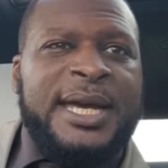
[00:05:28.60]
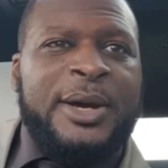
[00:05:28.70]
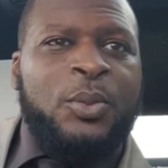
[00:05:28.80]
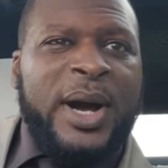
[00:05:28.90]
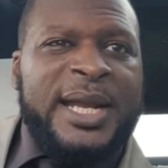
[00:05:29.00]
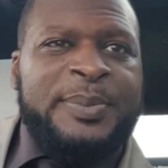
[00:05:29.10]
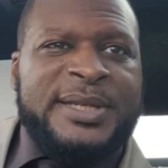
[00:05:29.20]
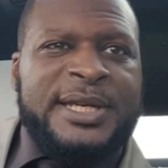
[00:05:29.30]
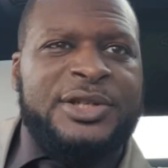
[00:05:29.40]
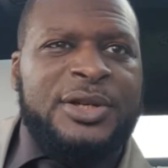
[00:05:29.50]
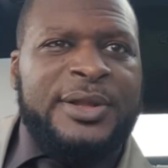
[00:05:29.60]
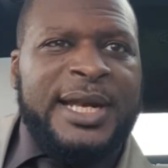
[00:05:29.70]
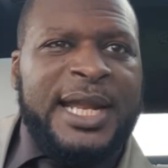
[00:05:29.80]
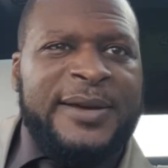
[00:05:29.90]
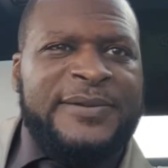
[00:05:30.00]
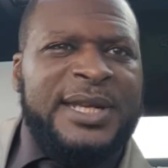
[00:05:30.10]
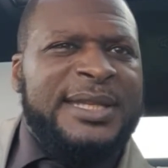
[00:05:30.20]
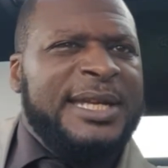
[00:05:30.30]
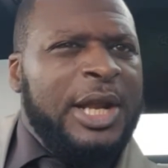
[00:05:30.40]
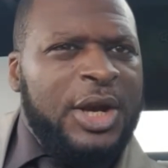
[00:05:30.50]
wide position on the left, and he
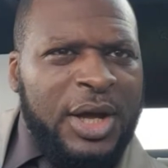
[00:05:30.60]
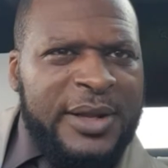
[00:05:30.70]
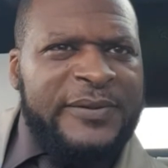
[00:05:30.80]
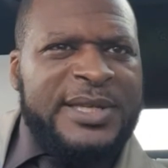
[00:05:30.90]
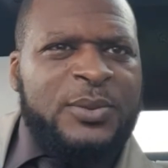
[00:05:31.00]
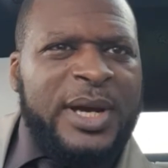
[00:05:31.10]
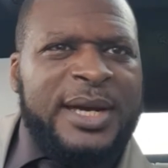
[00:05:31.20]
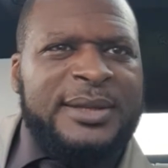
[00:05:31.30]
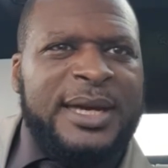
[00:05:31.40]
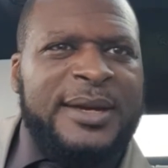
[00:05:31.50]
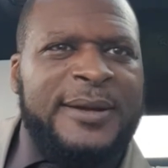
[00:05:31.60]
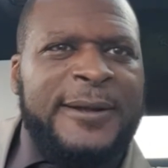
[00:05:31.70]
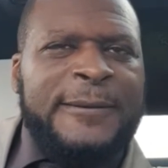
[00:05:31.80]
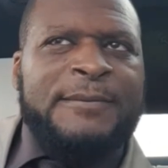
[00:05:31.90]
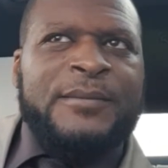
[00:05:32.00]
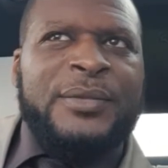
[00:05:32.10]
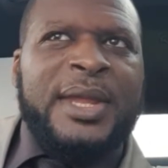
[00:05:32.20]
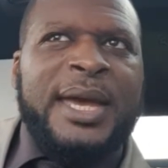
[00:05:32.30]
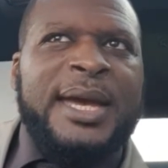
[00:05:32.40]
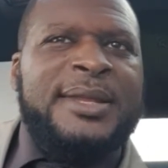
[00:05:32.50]
did a lot of his work there,
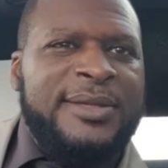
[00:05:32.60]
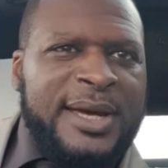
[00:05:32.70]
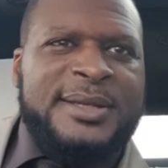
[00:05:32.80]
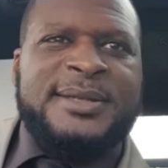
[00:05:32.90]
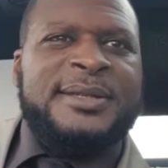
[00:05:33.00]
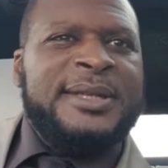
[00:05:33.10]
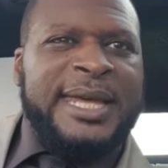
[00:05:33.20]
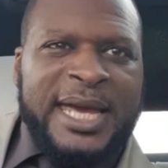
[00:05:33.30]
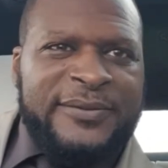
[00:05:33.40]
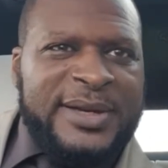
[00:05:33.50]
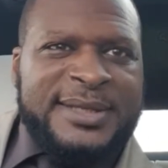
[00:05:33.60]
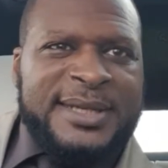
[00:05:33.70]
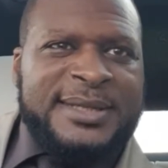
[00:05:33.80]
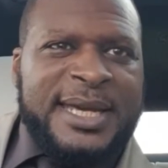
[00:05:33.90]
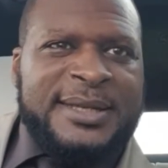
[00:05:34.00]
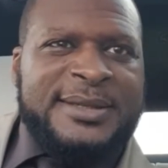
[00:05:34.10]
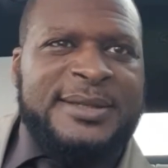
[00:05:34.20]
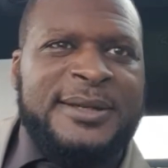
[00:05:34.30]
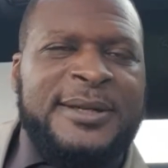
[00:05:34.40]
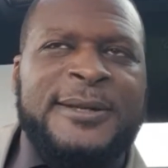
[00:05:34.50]
thus gave us success.
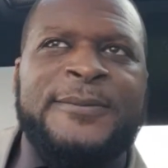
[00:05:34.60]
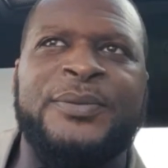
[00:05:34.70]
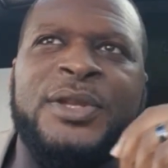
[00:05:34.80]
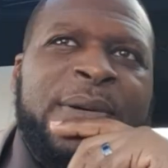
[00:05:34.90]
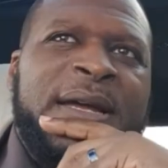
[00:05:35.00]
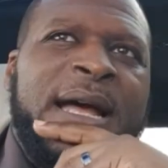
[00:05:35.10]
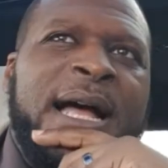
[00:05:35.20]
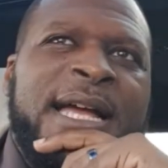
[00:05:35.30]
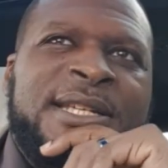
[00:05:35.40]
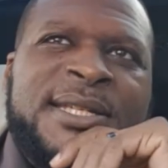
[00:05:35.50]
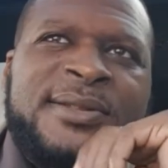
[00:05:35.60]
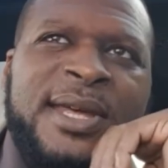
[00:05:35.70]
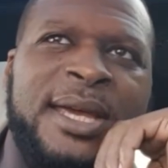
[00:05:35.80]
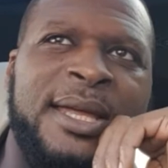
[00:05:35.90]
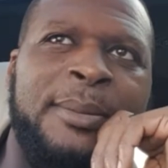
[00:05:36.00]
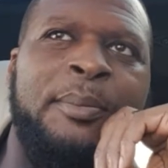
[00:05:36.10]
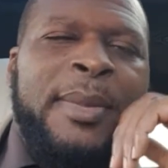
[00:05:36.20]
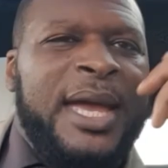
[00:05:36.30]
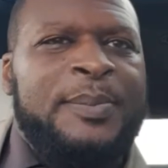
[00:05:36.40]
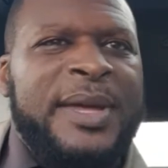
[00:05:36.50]
But I just think
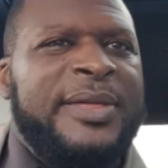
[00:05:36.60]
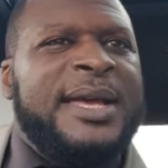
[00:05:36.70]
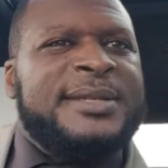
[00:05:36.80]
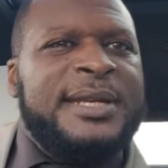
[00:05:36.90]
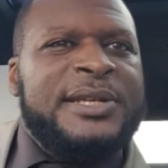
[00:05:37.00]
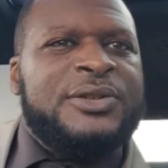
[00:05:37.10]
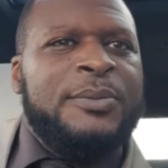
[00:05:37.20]
maybe that's an issue.